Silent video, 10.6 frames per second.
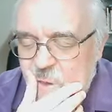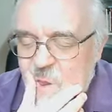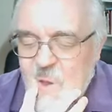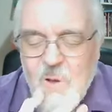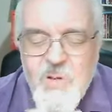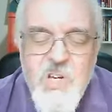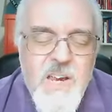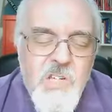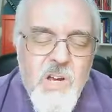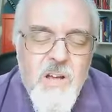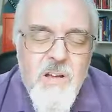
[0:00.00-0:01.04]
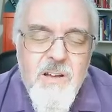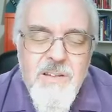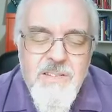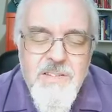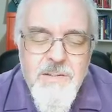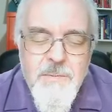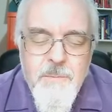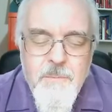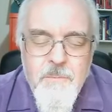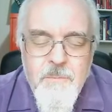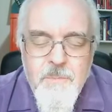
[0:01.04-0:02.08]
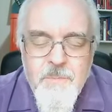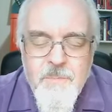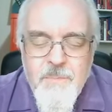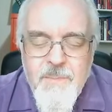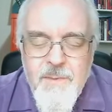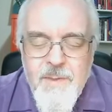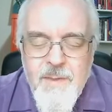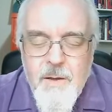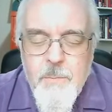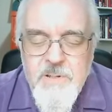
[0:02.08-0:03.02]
Lord, change our hearts. Help